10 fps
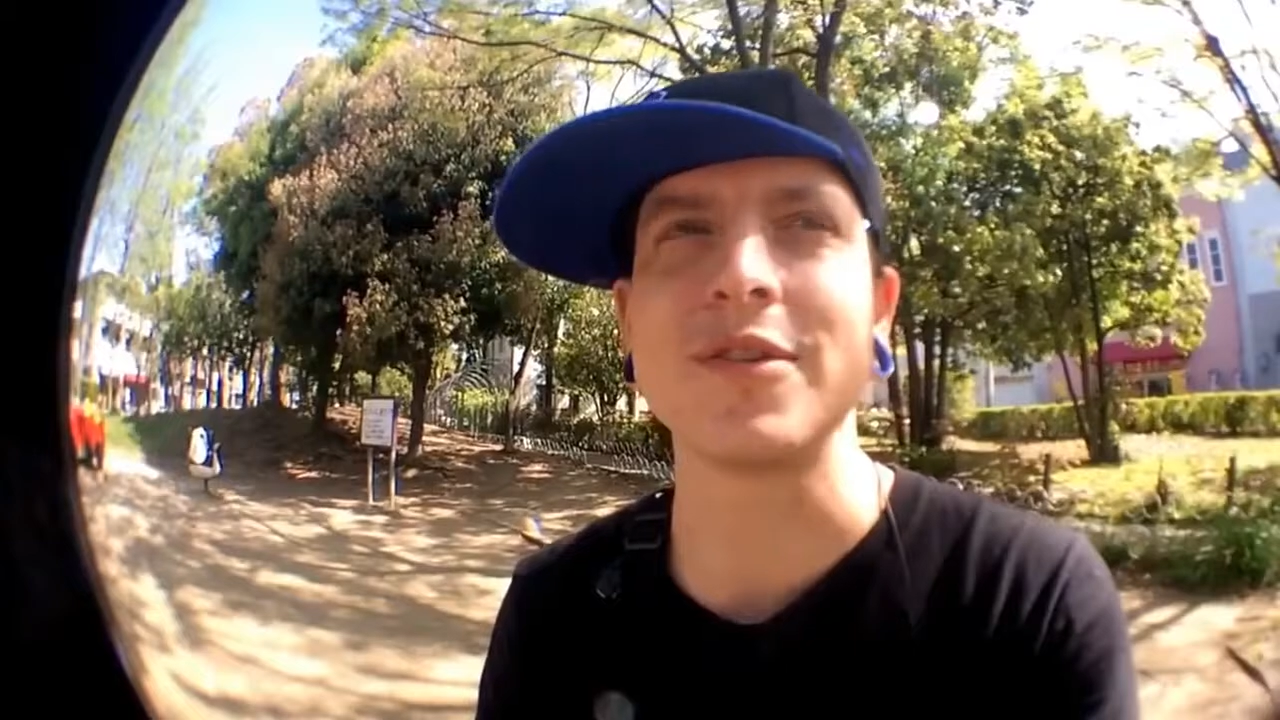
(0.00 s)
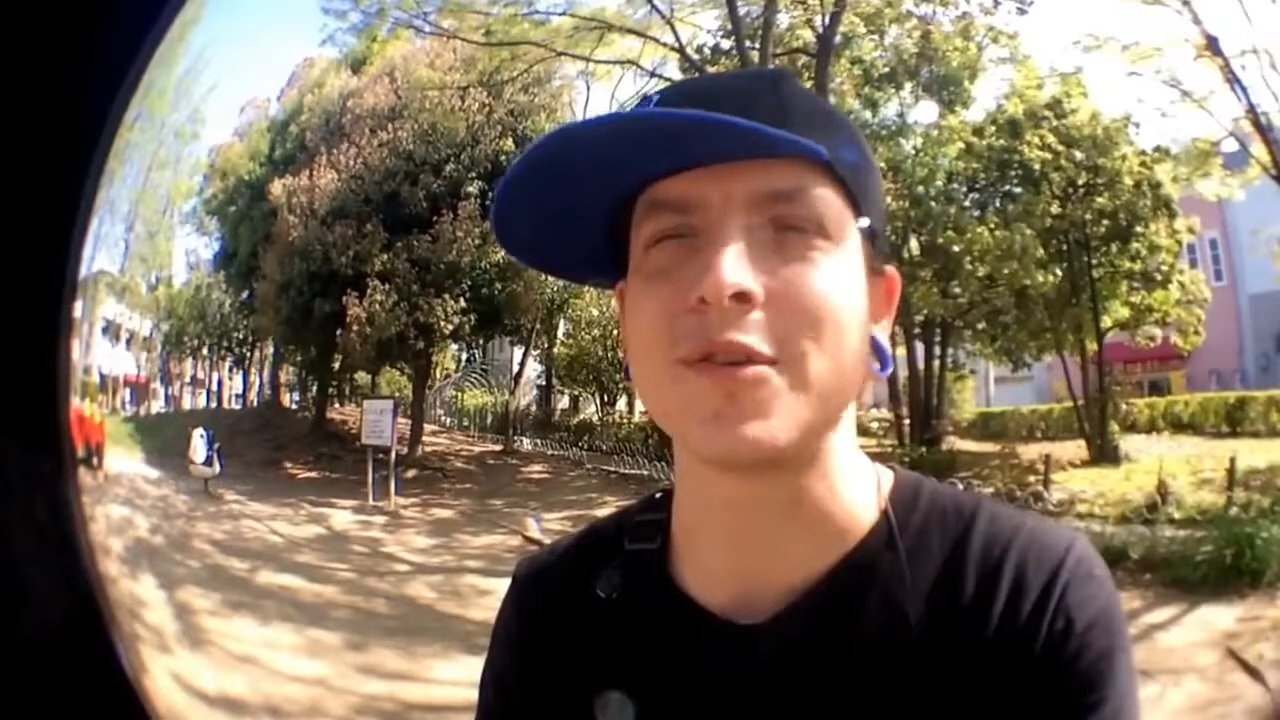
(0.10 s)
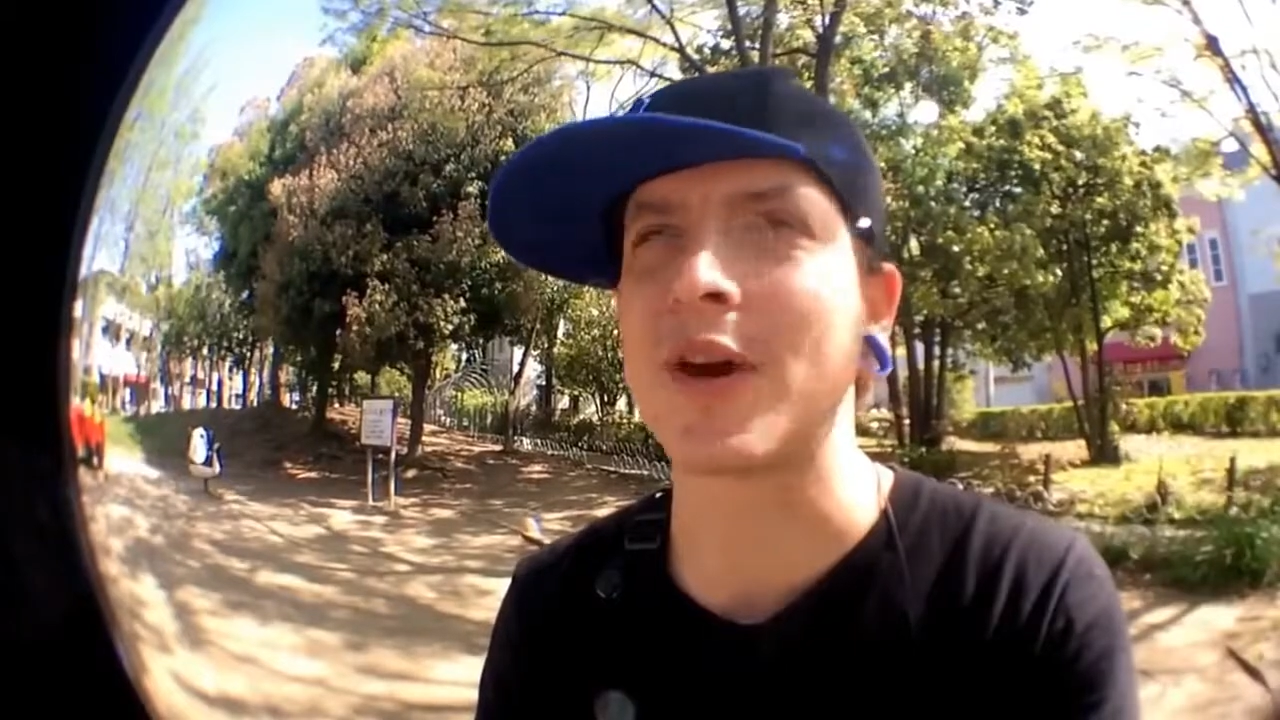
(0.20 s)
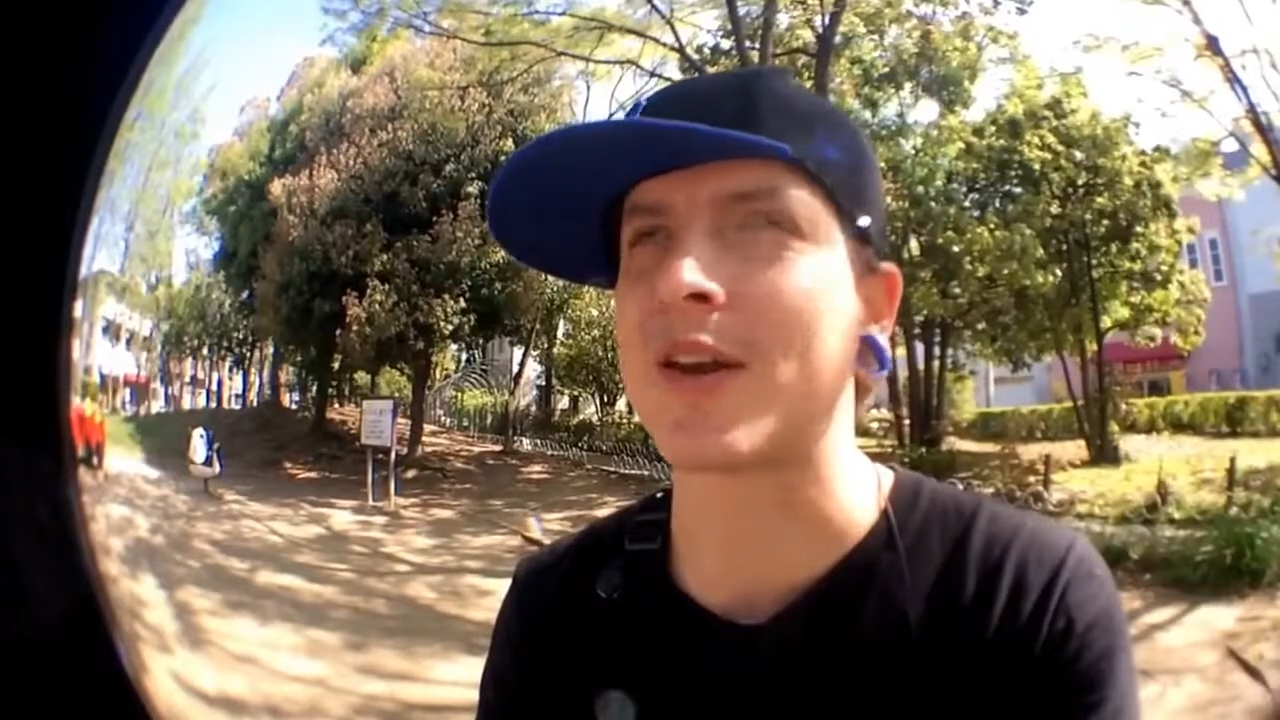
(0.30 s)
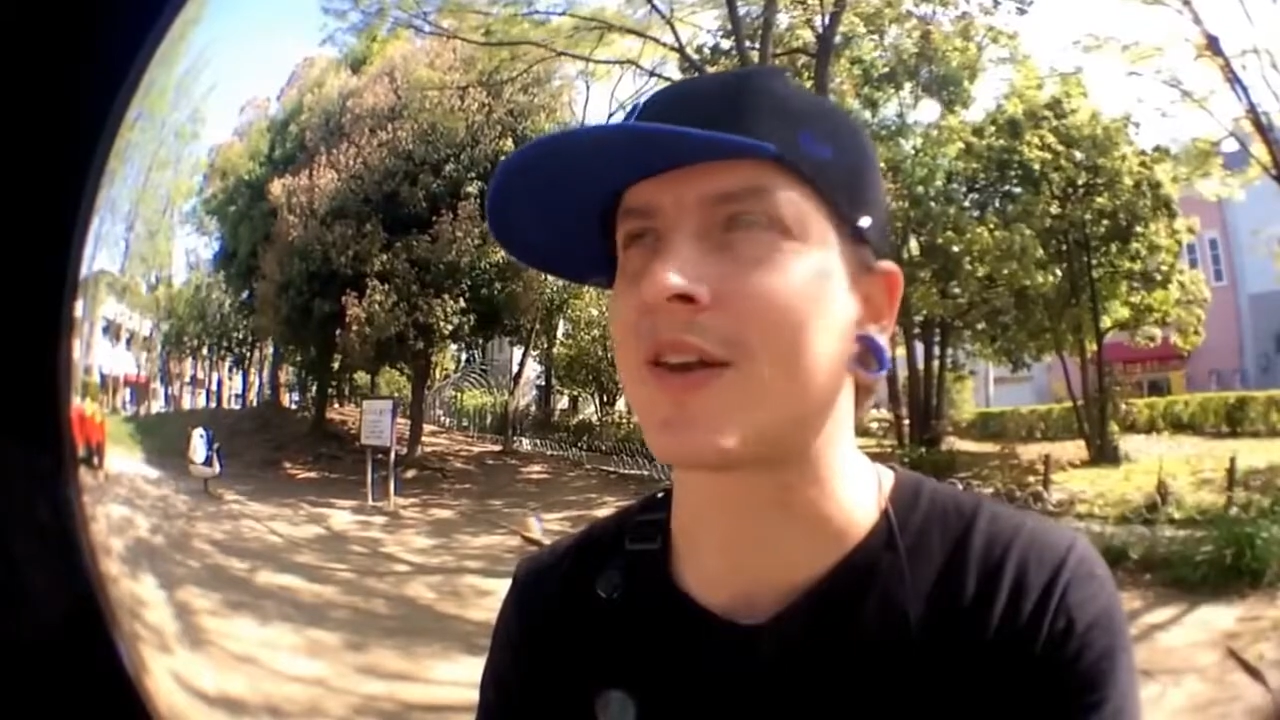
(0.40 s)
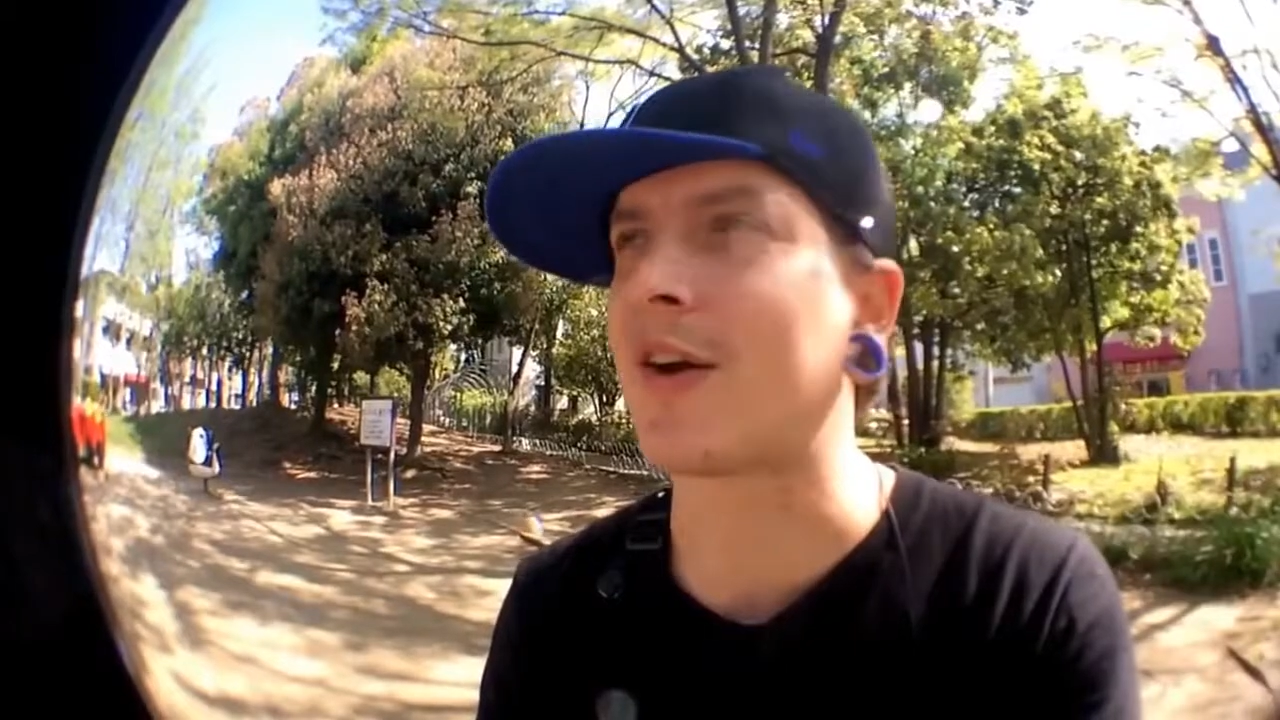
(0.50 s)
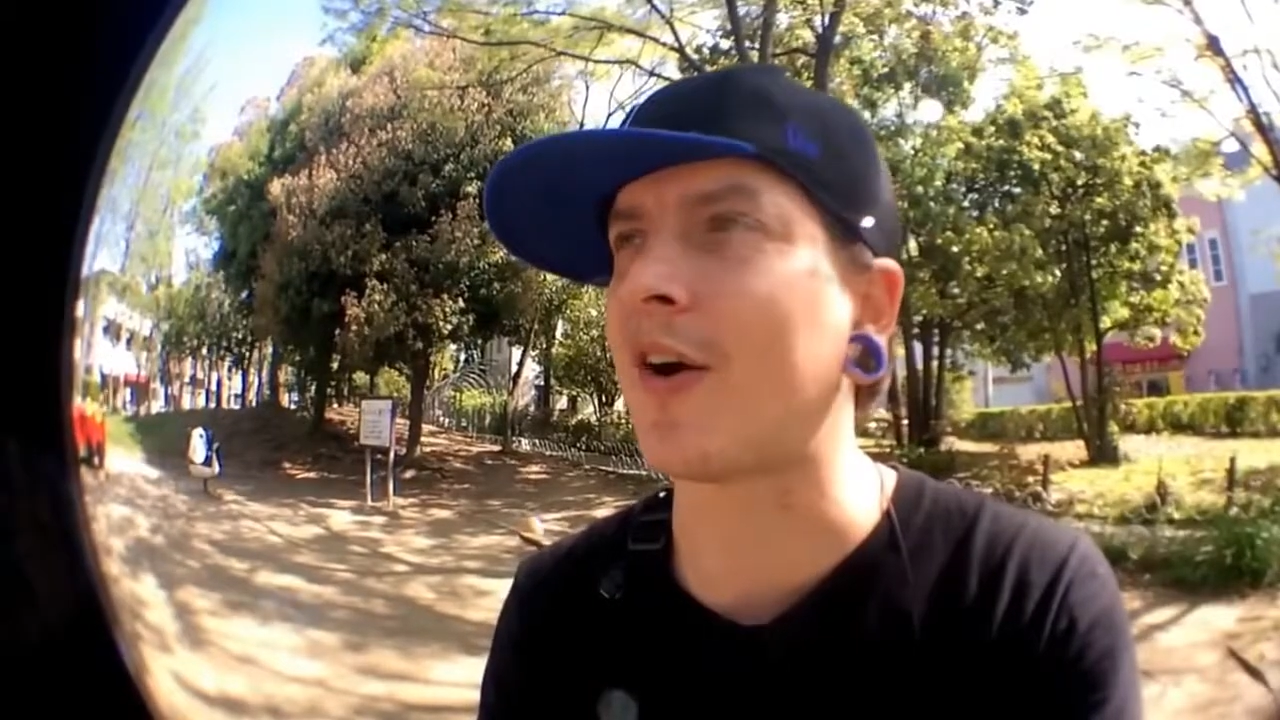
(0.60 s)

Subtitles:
you got to get